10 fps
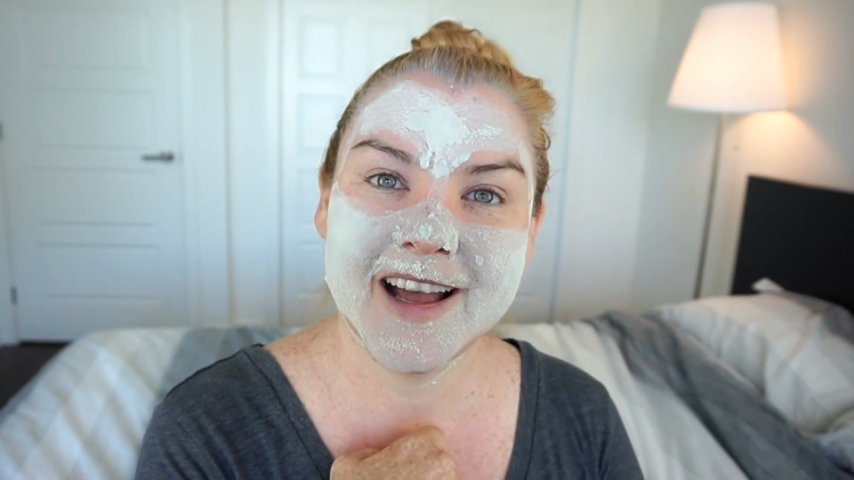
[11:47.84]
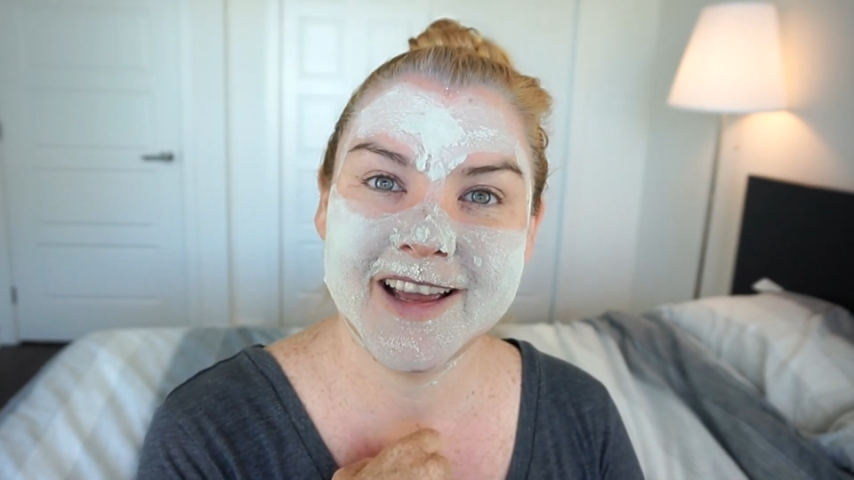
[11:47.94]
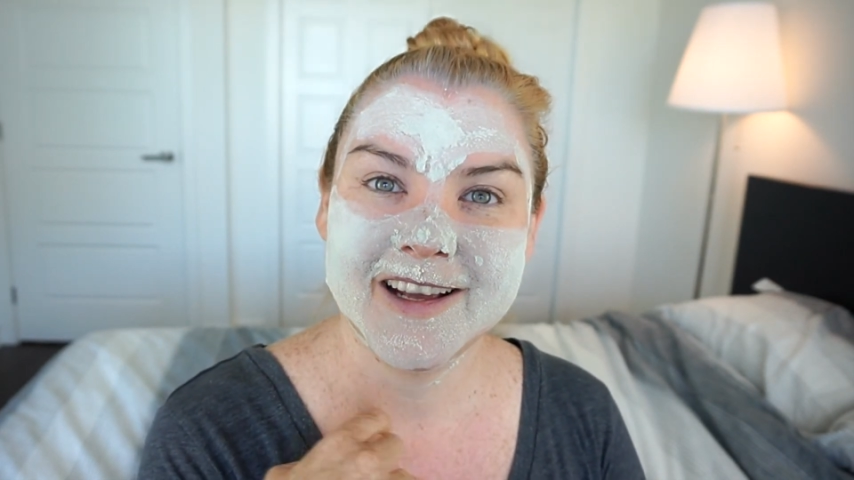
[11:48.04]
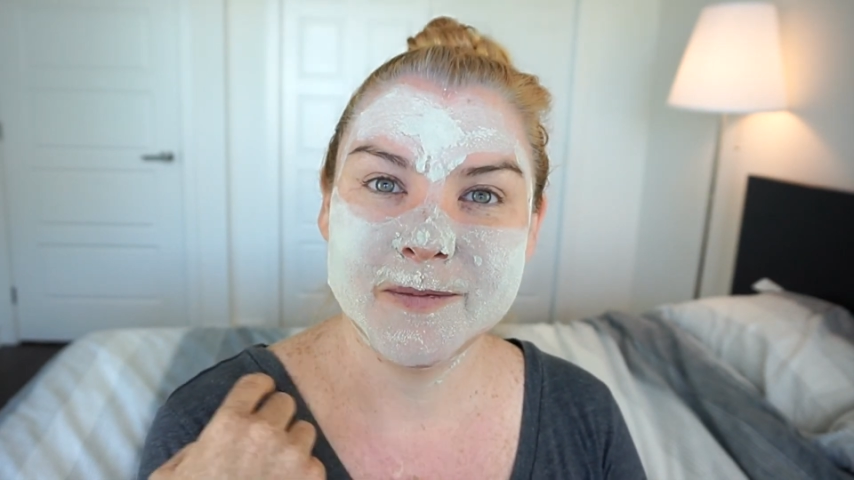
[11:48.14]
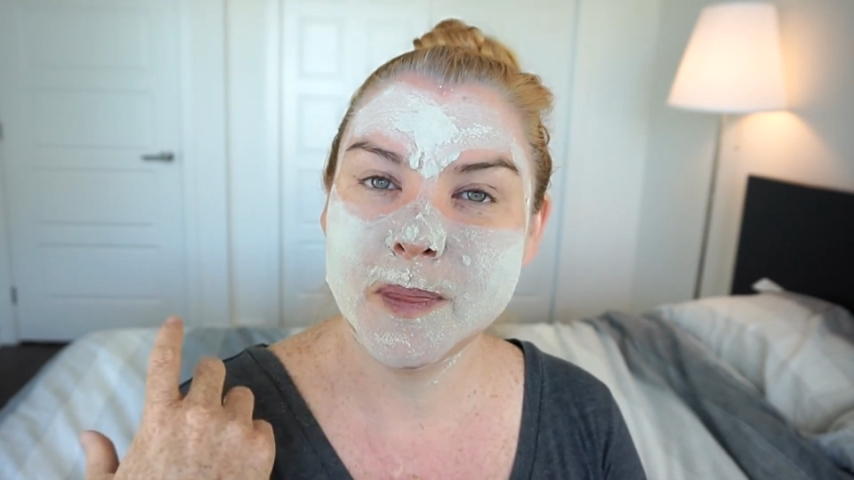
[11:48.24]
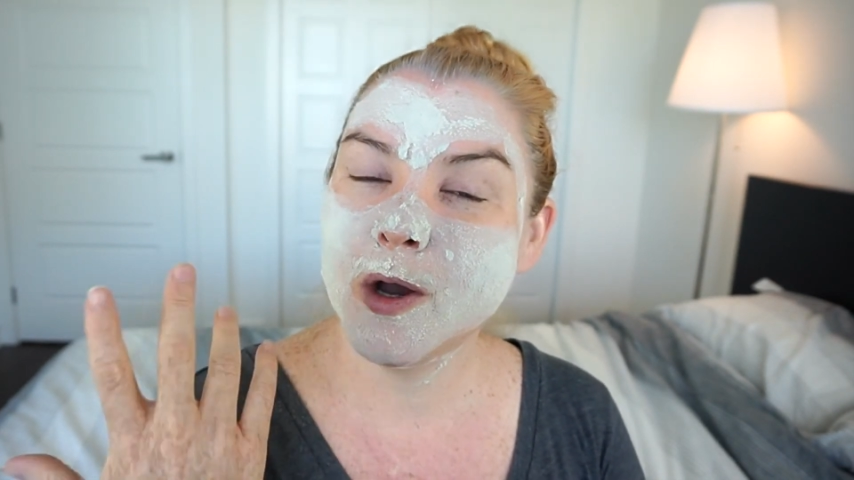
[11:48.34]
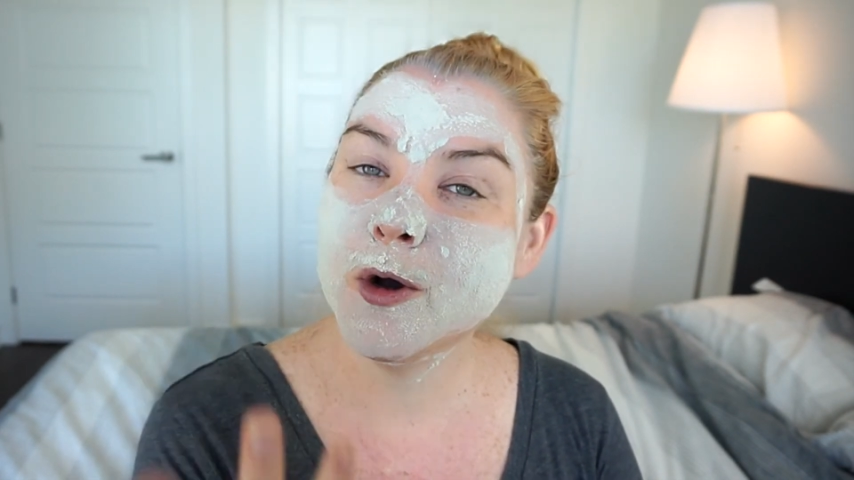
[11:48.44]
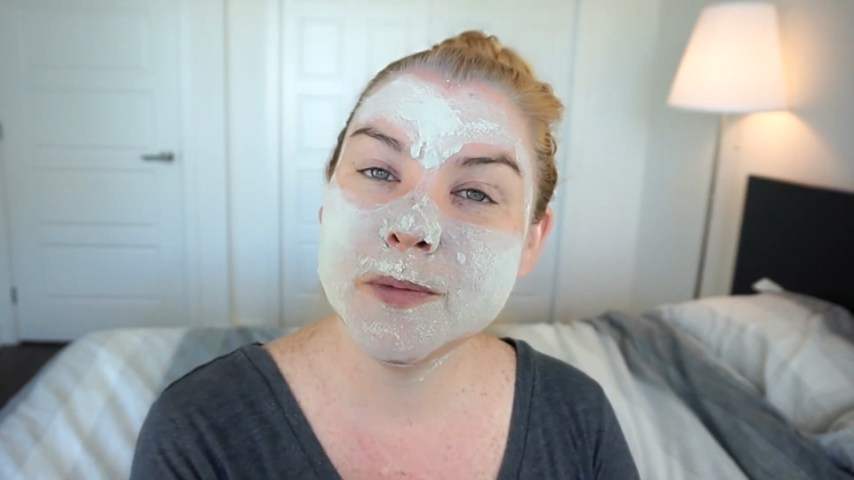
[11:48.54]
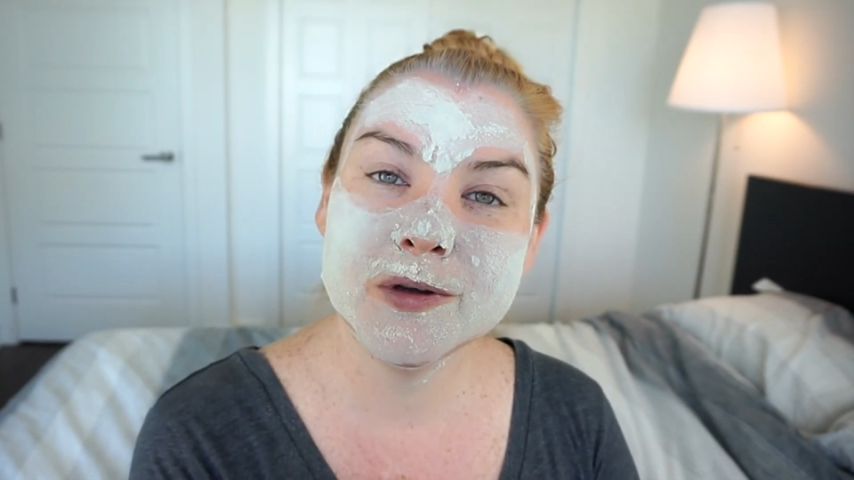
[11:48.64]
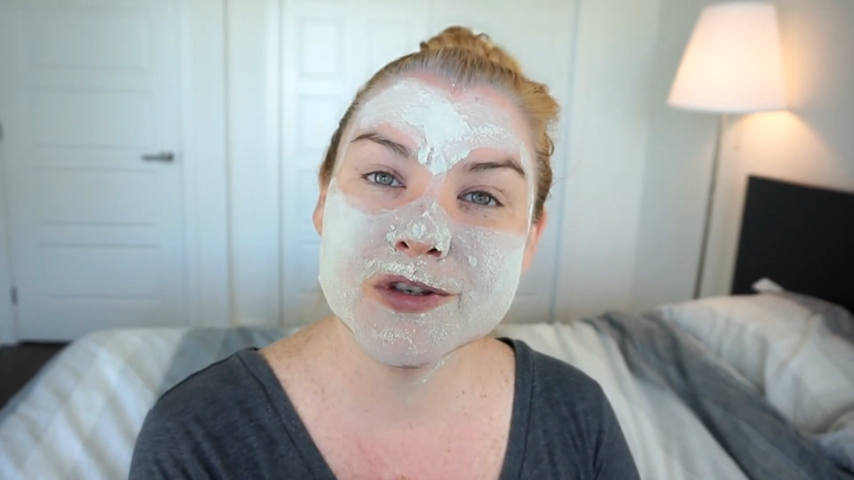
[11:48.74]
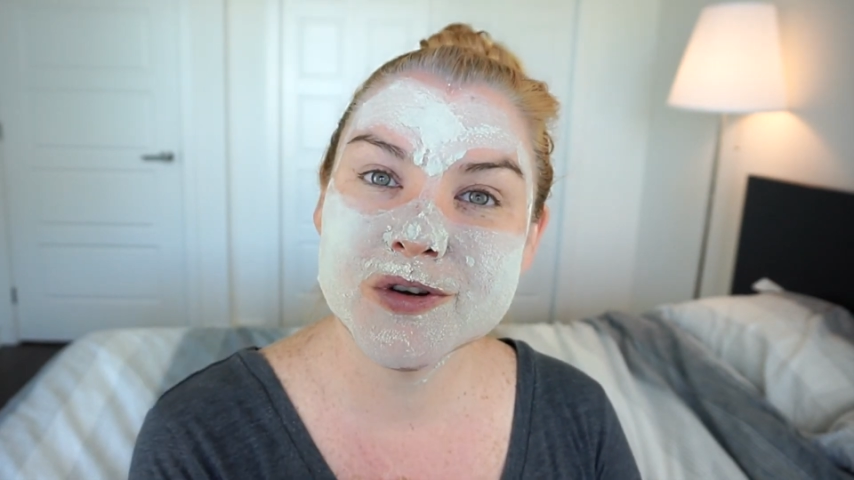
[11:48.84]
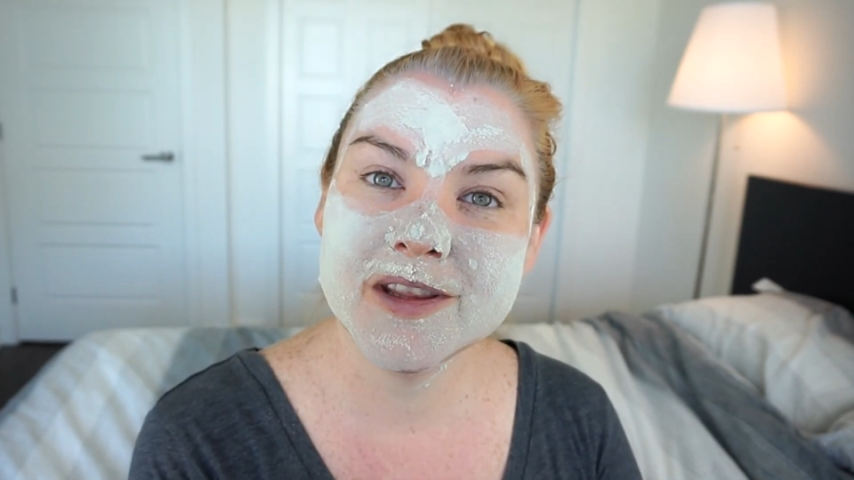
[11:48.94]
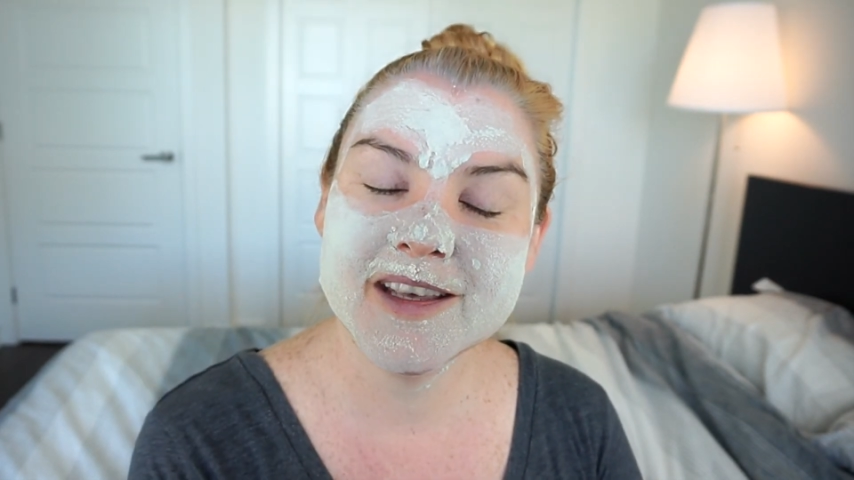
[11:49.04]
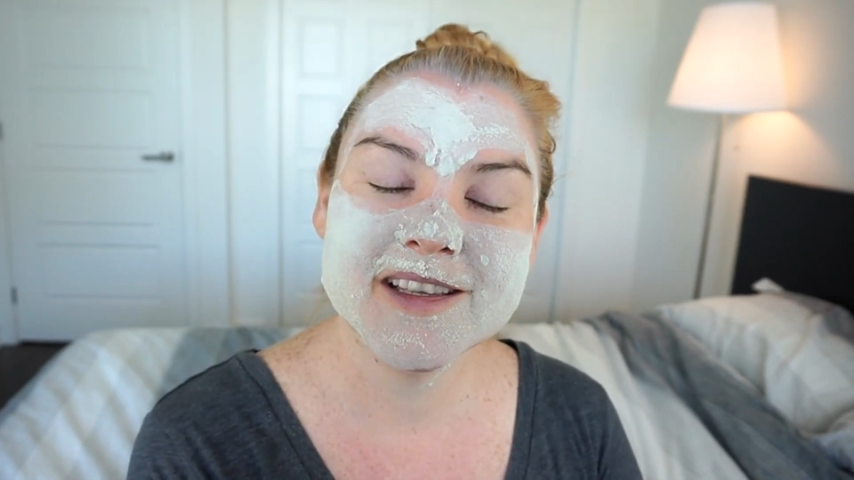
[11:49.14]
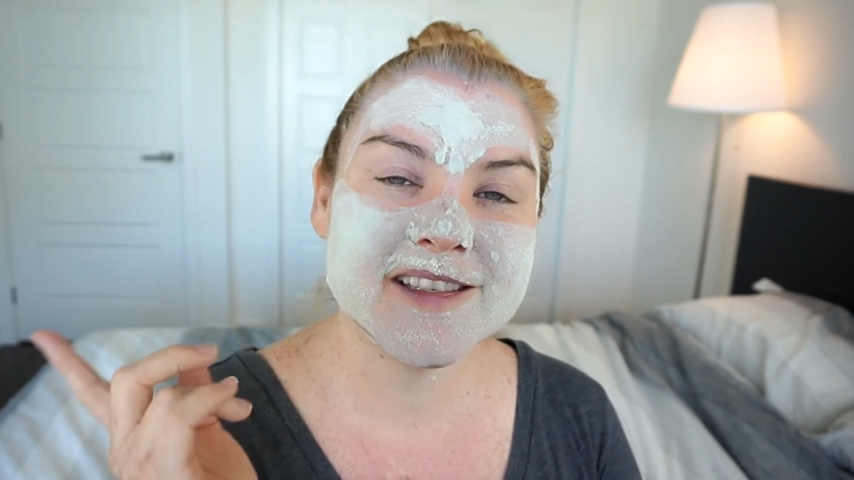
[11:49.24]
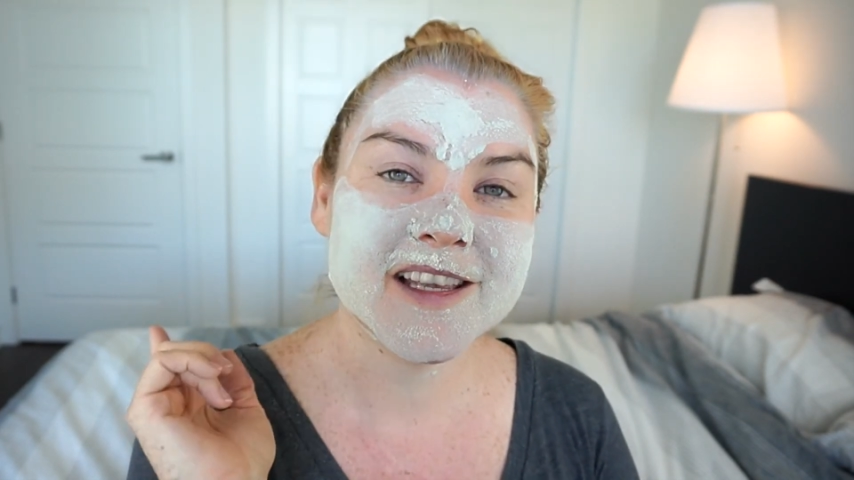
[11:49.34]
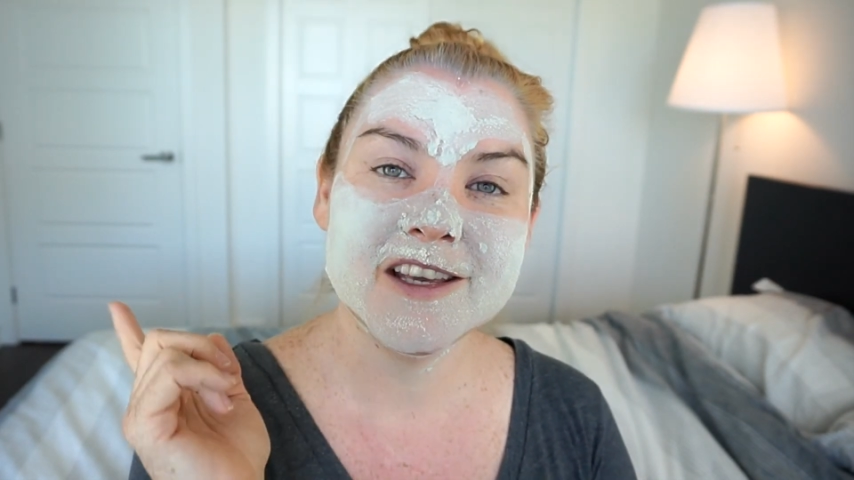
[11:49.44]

I hope you enjoyed this.